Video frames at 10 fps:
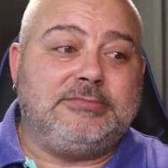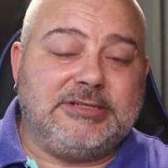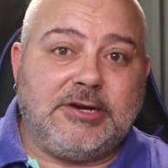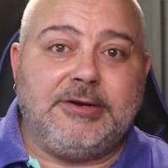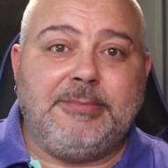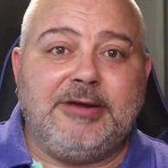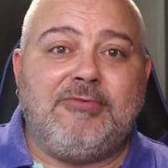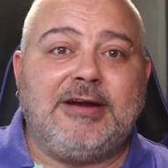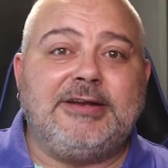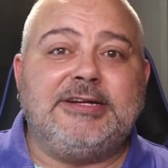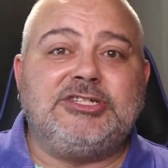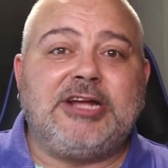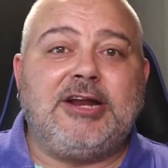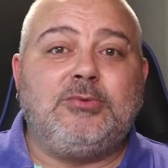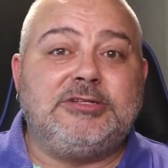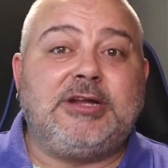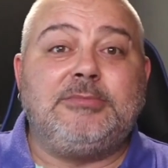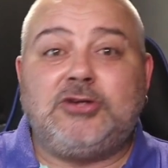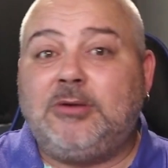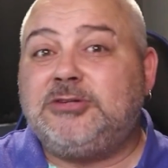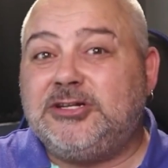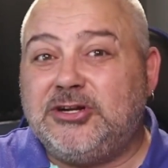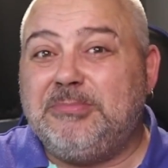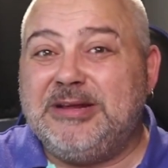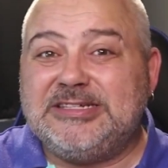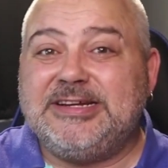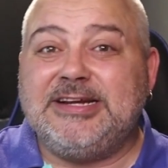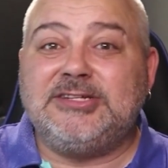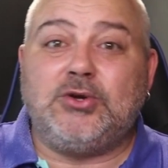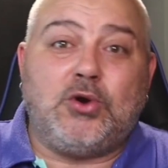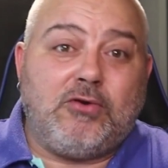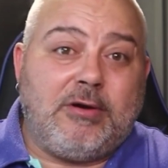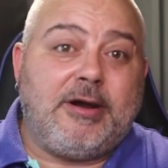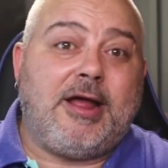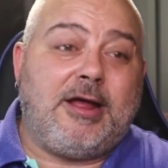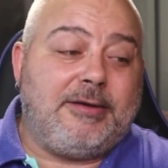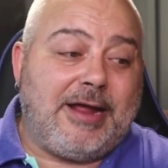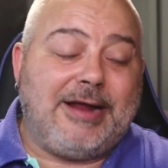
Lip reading: It's only me running this channel, and sometimes I do miss things or I'm